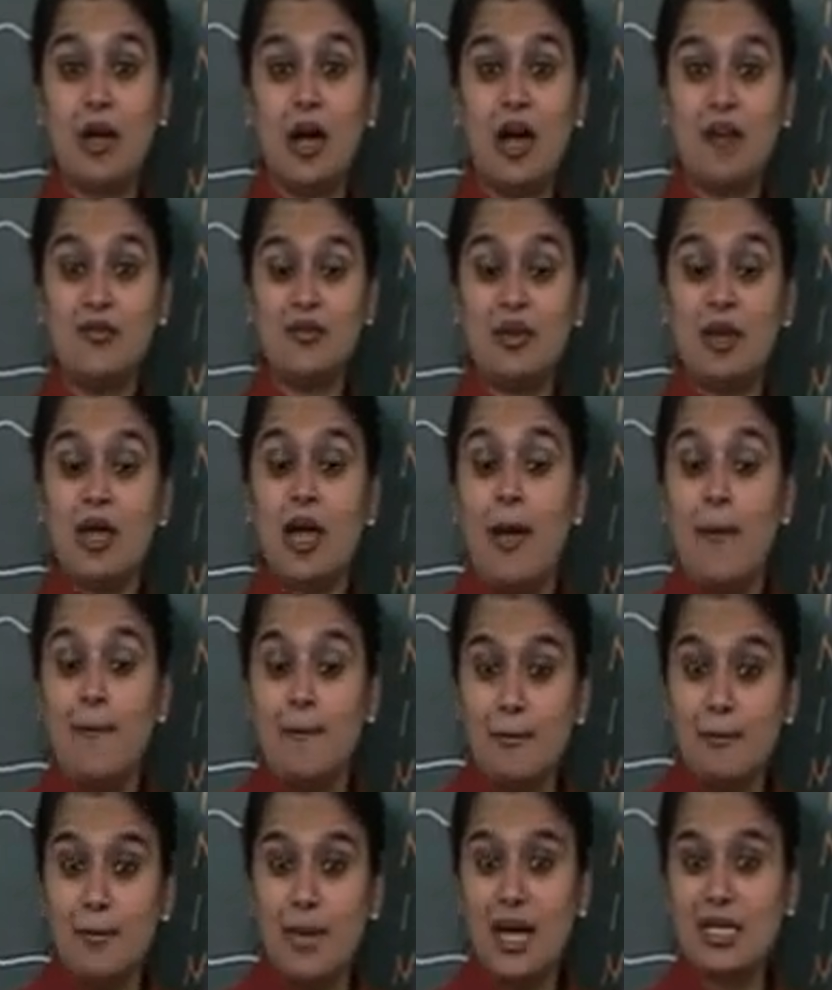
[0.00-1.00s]
of
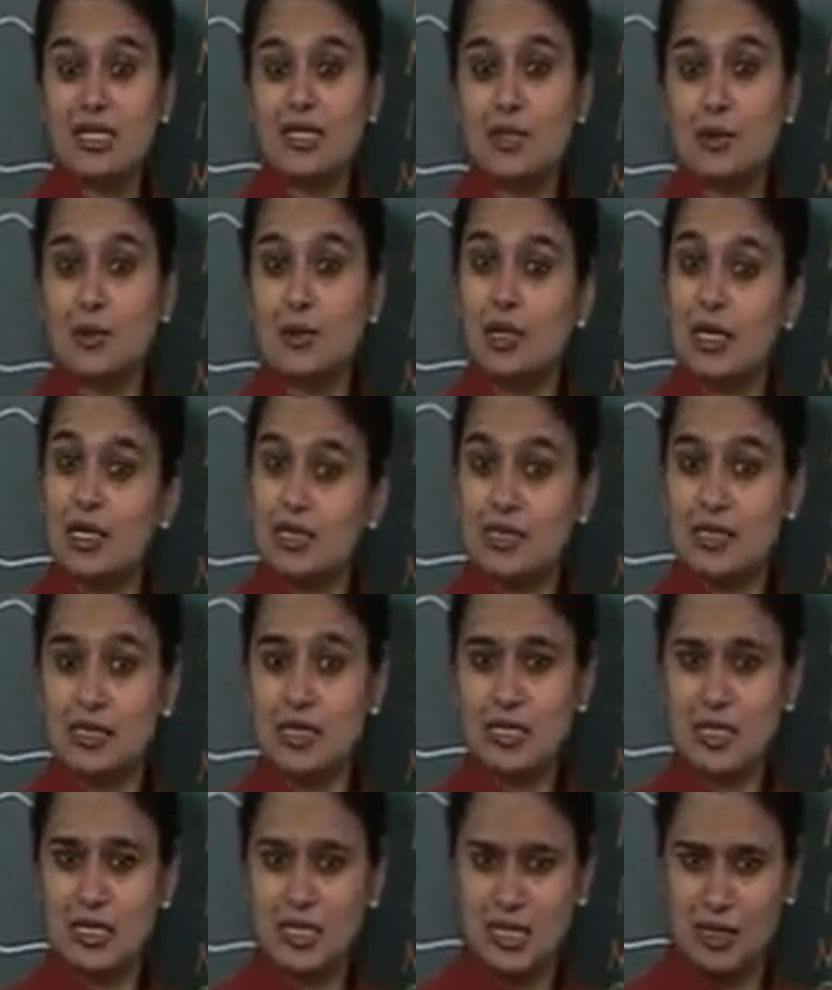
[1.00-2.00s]
muscular
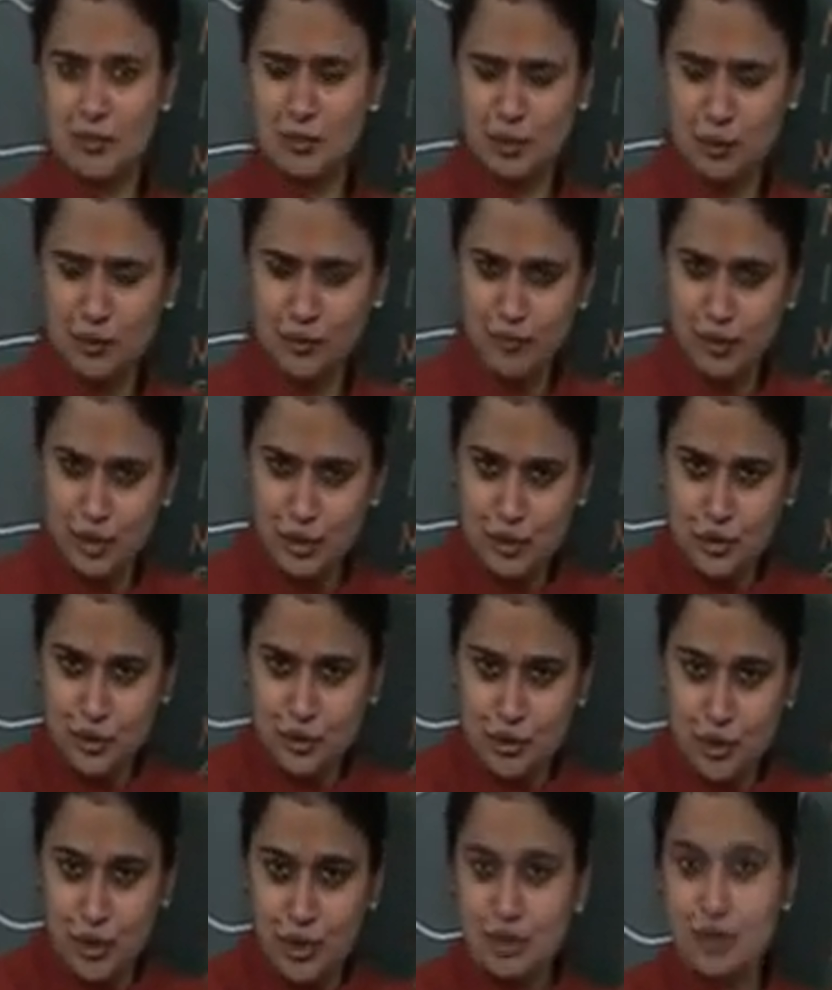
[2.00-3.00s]
system. You
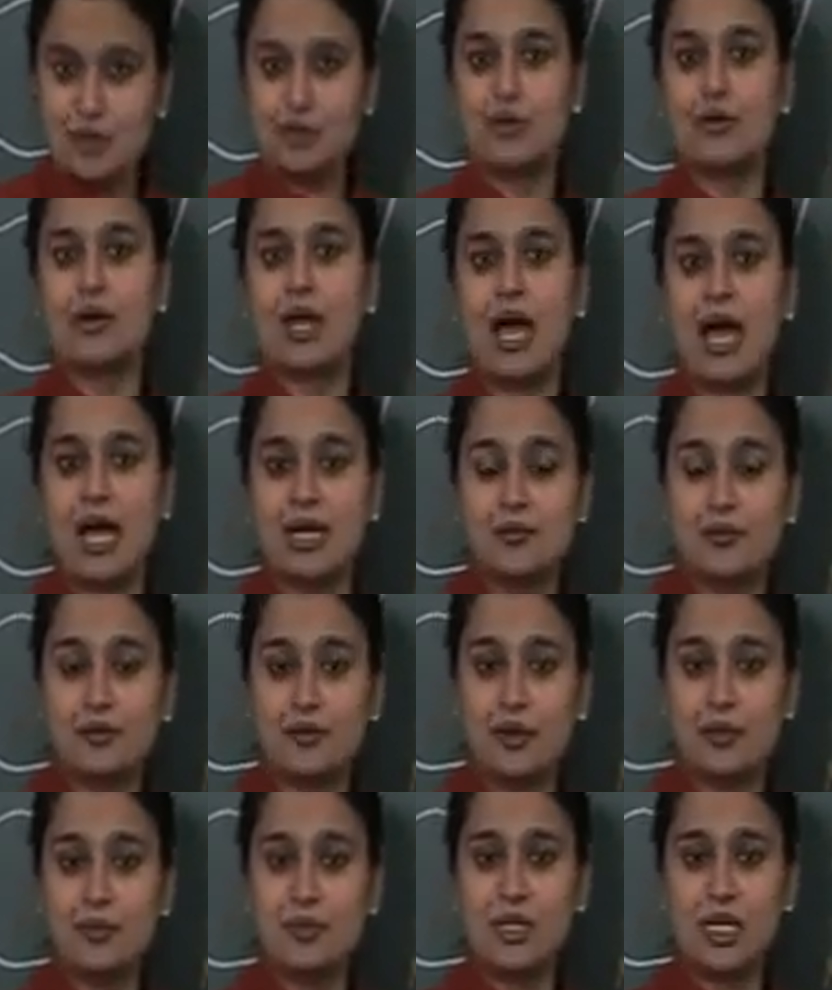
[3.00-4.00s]
withdraws your hand
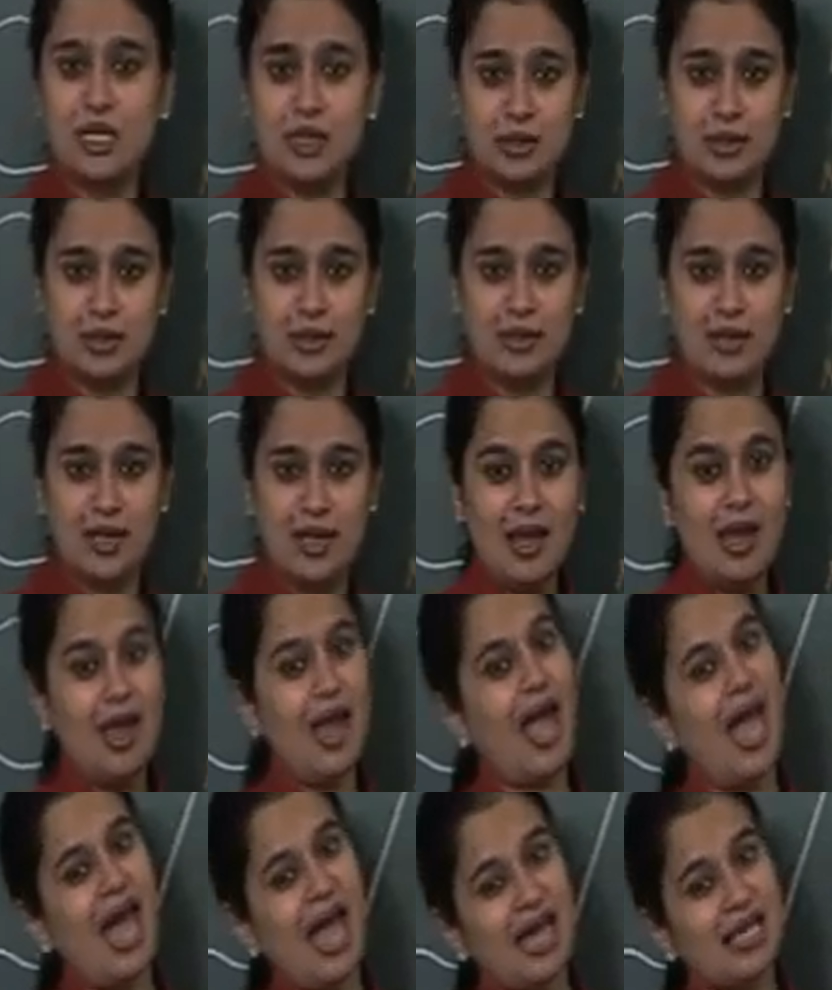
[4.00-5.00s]
from there,
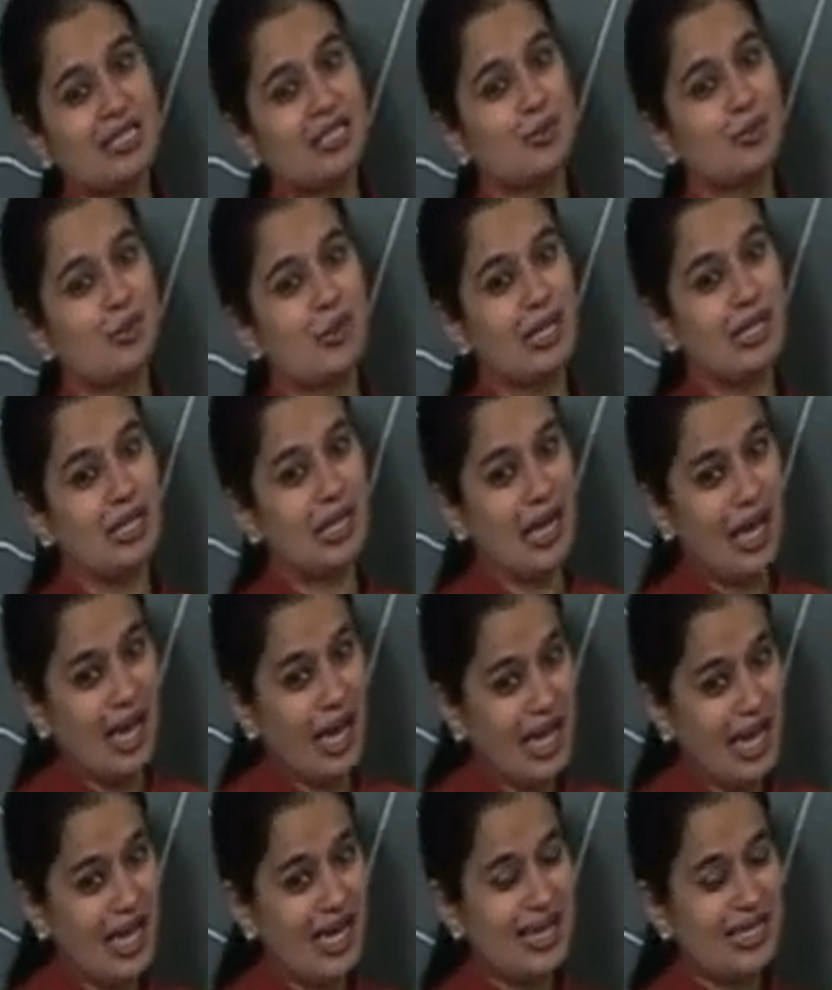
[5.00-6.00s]
as well
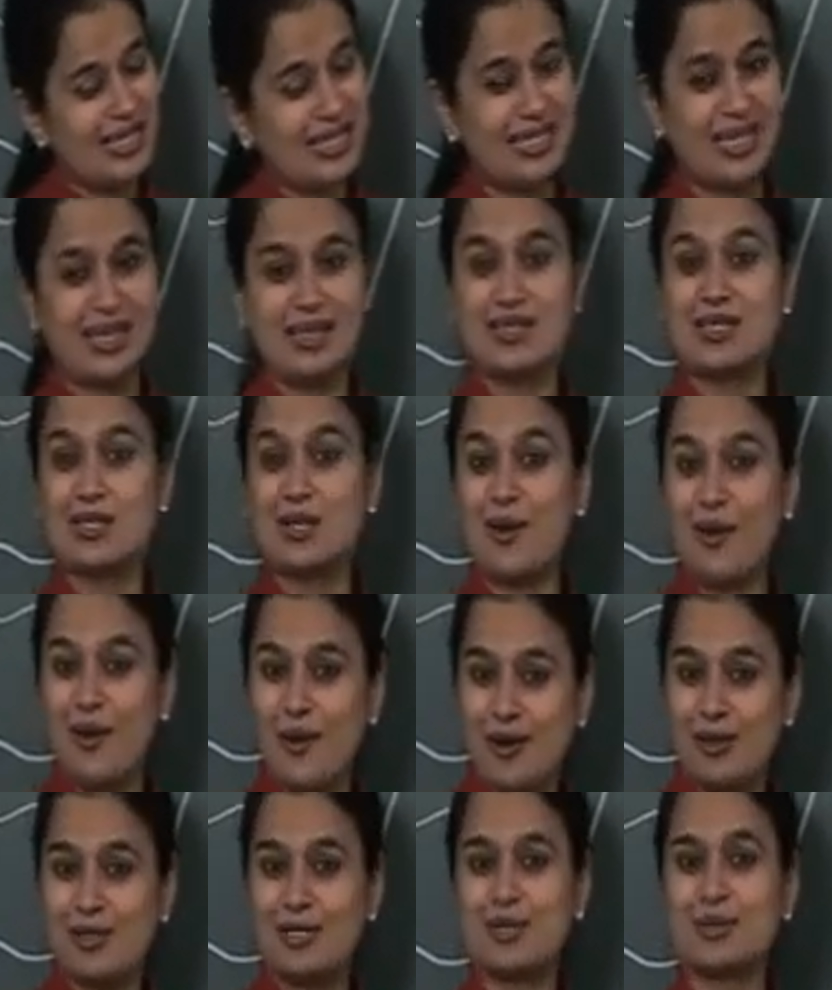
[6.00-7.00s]
as there is
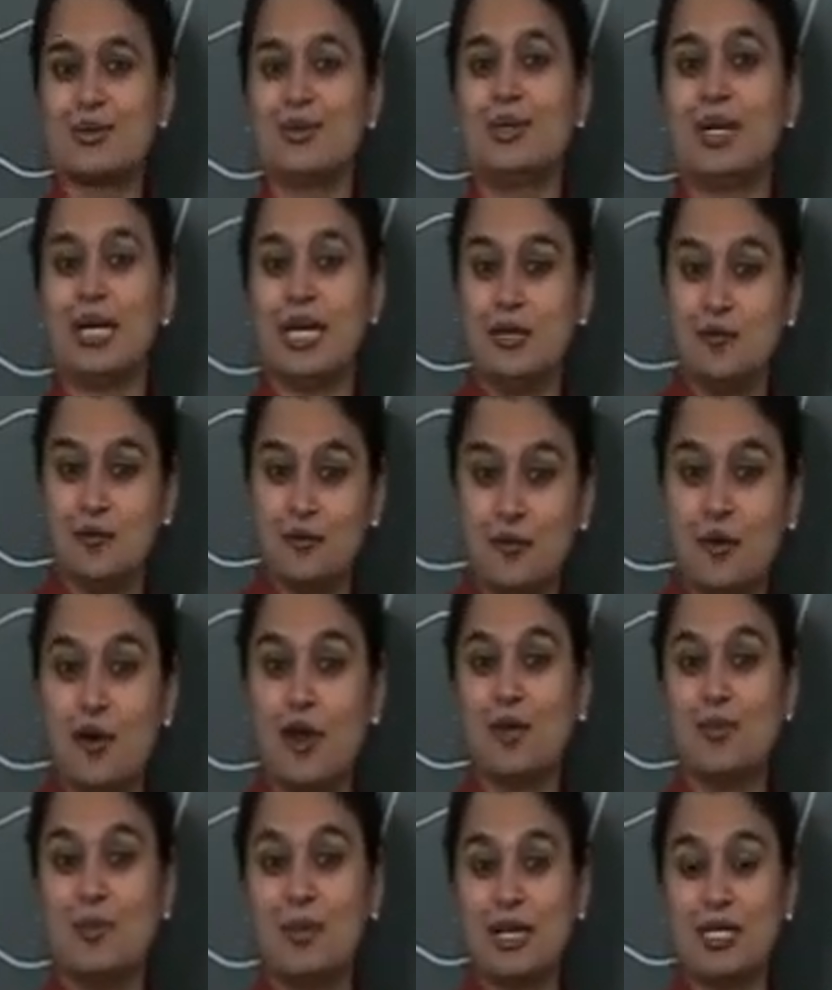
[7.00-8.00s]
also
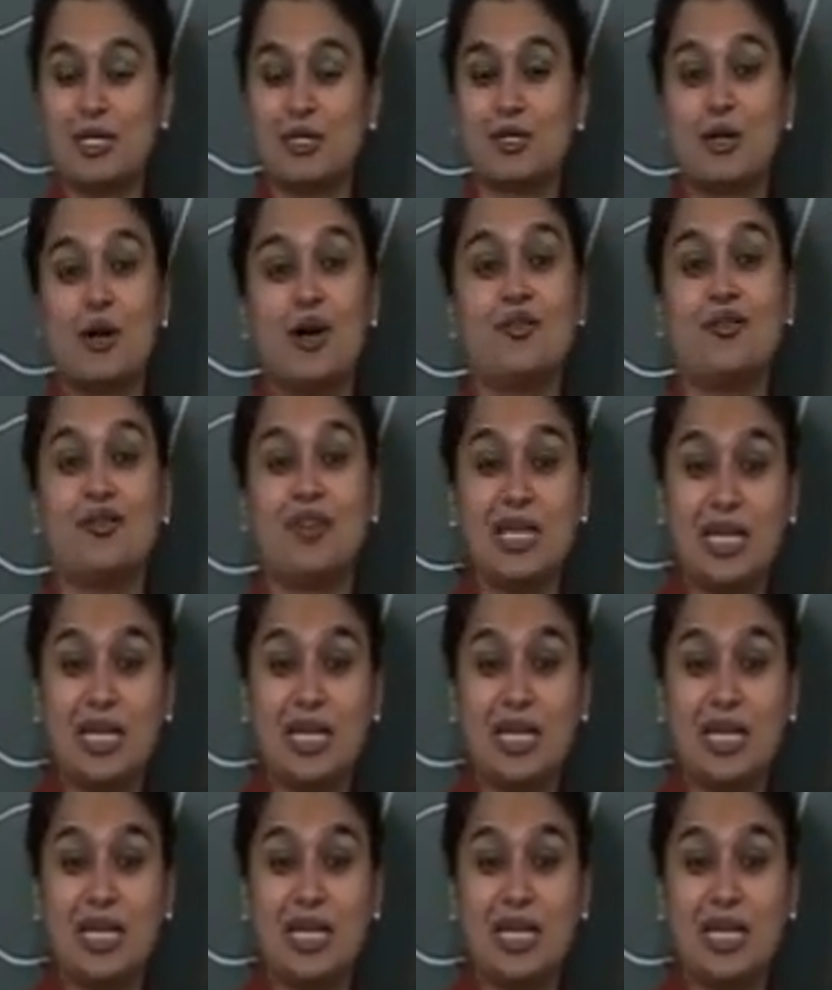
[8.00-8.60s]
involvement of